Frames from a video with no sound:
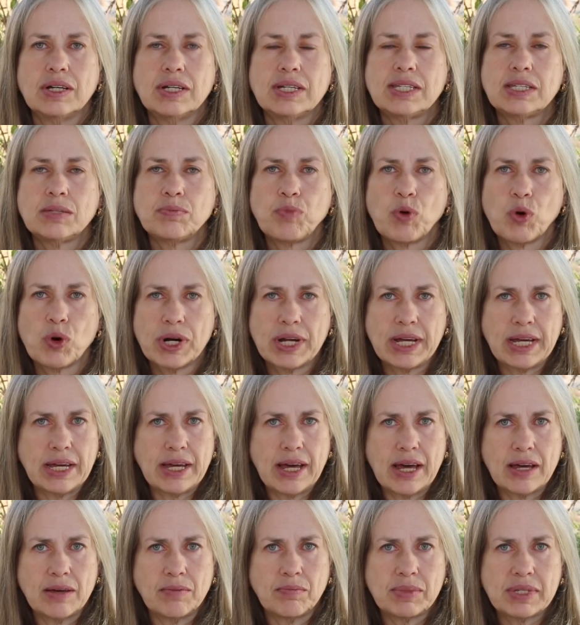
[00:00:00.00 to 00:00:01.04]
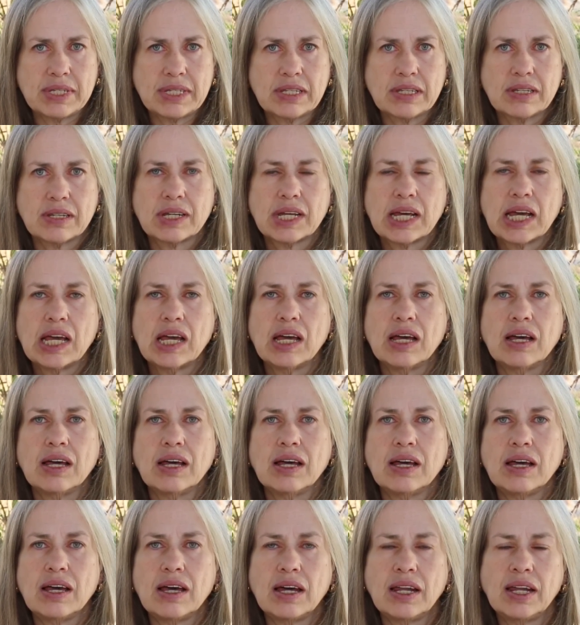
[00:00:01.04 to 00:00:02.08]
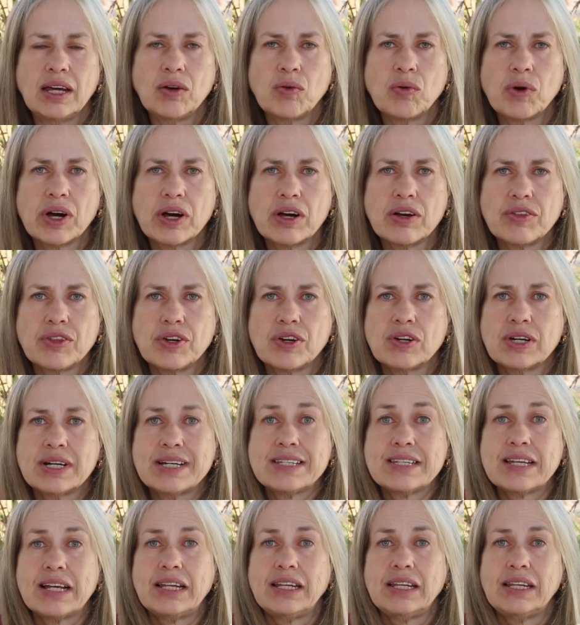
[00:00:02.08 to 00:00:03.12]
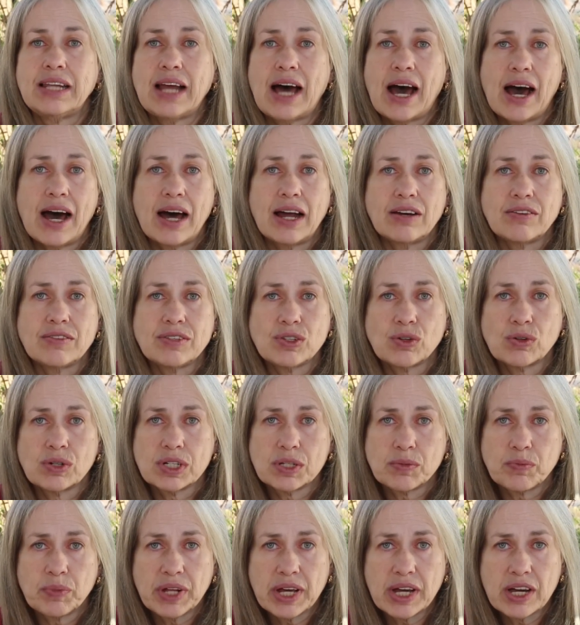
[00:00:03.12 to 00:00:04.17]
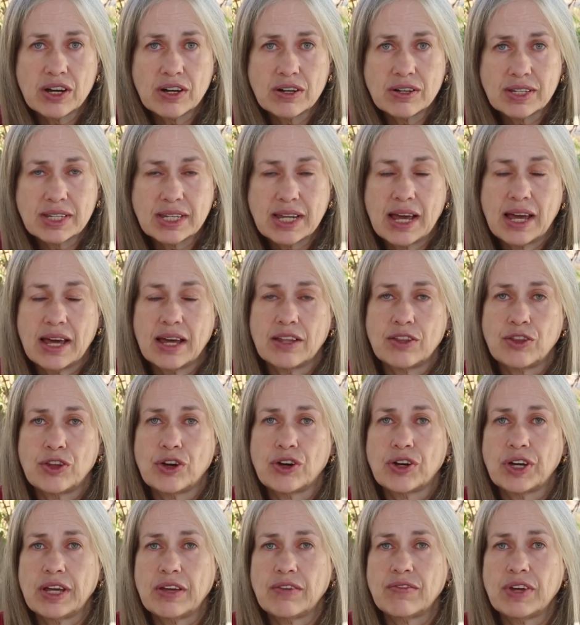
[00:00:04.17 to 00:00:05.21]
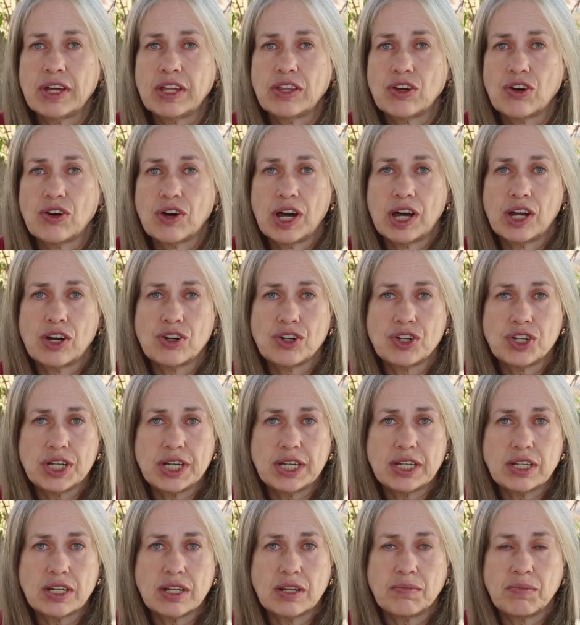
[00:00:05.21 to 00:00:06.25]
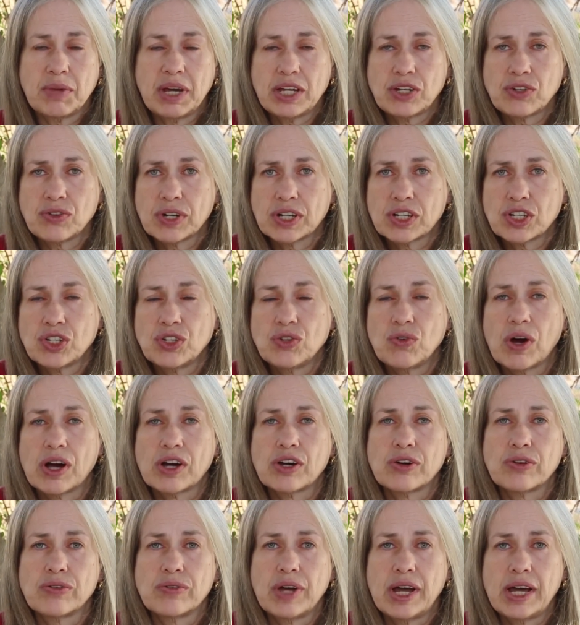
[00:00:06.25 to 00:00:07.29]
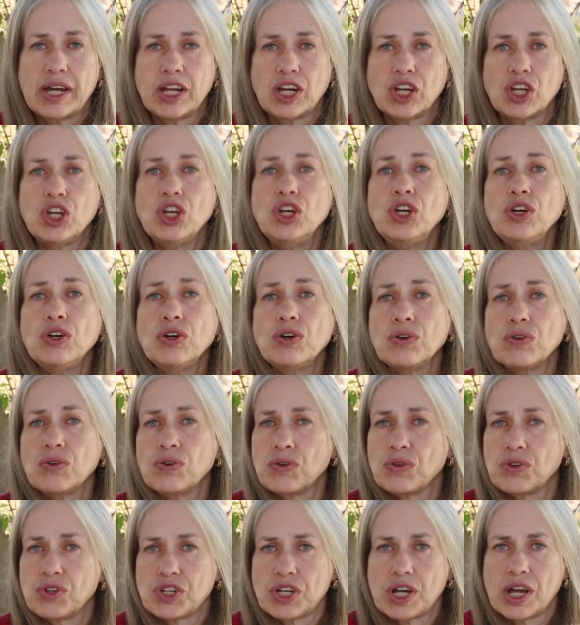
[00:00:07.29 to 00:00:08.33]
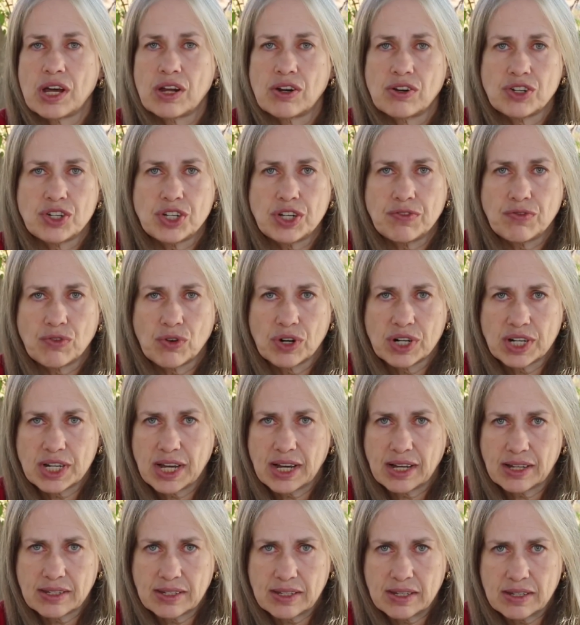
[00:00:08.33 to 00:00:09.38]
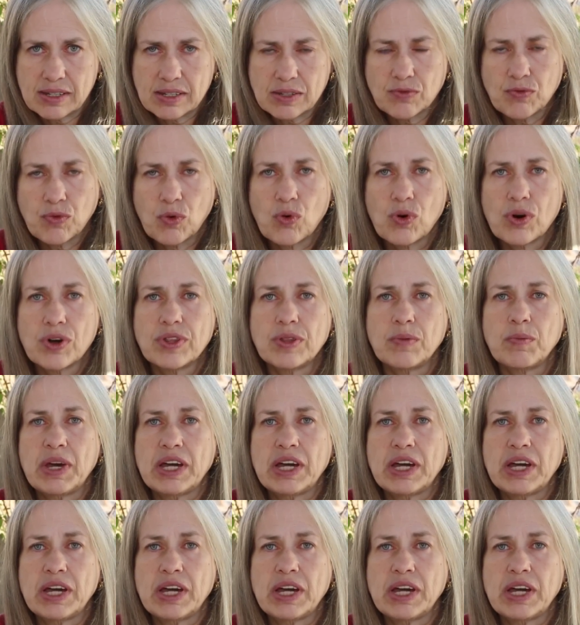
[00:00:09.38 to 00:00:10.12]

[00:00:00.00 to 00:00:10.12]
Sporting games. Anywhere there is a lot of source players and they're giving their energy to the matrix, you are creating huge energy vortexes for the